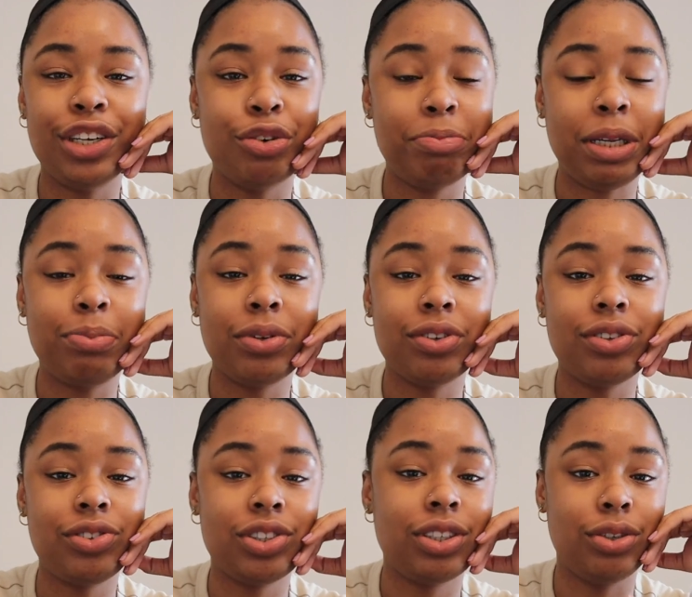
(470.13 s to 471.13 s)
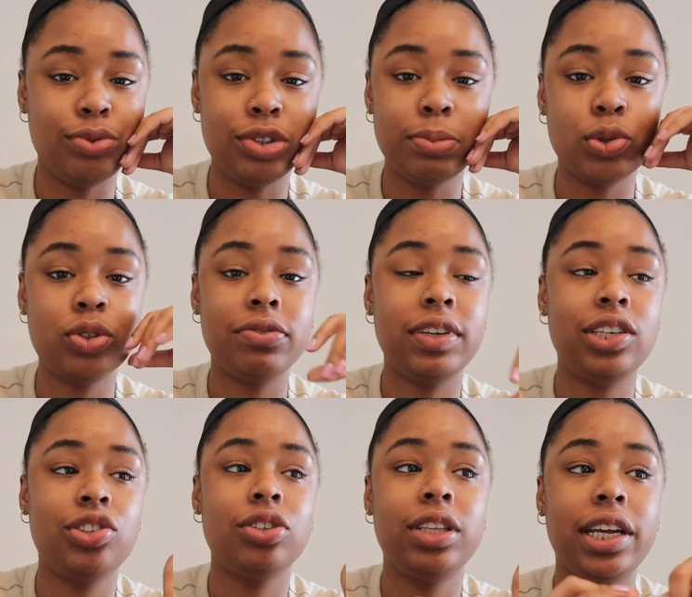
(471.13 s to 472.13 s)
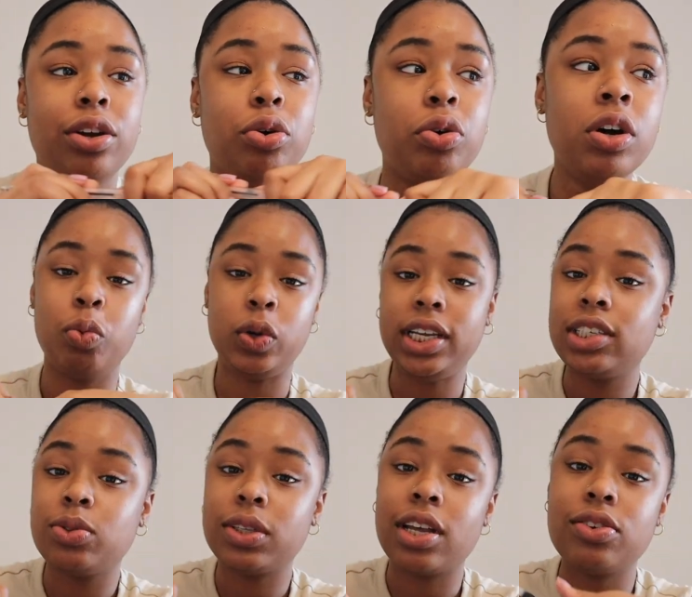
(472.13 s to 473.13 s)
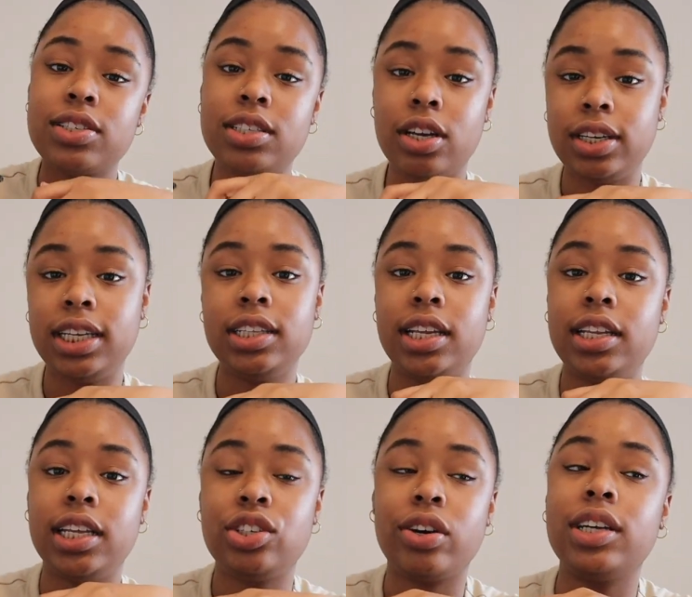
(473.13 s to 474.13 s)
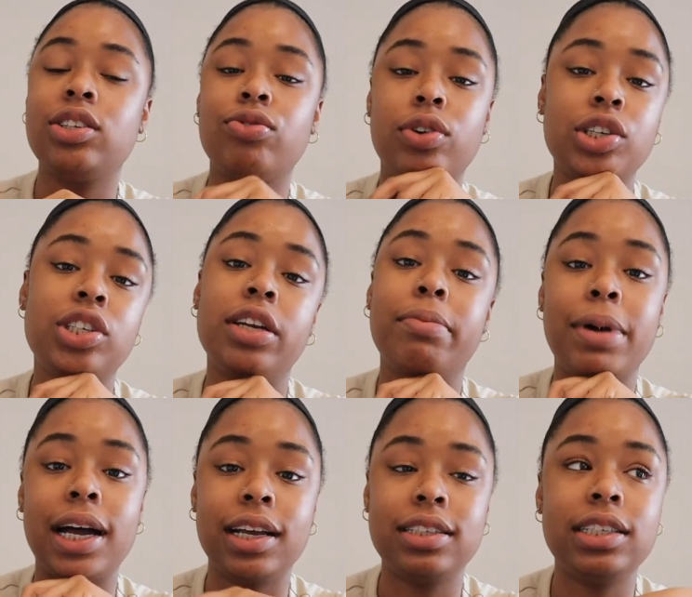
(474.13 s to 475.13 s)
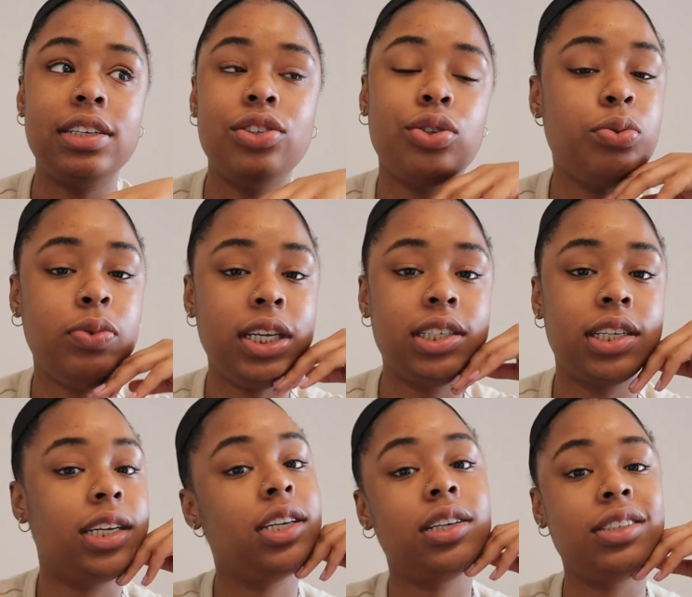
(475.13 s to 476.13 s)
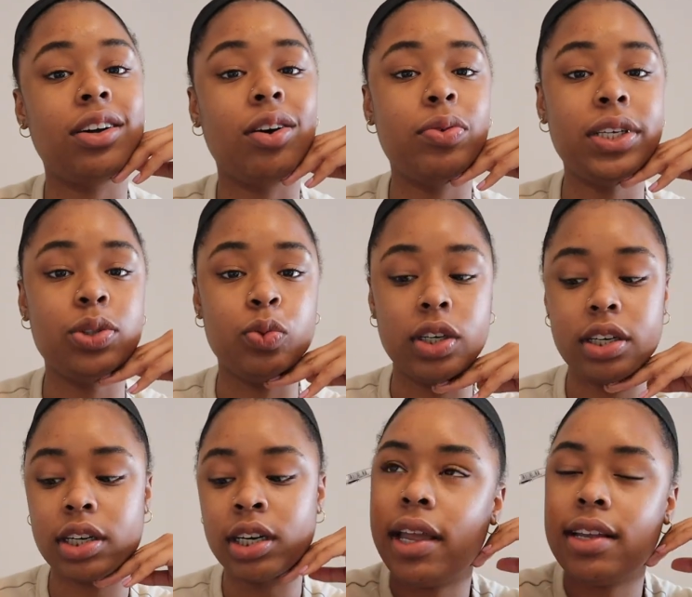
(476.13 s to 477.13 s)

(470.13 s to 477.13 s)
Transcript: You know, people just lose motivation. They go weeks without studying, then they try to rush and pass in two weeks, and it doesn't always work.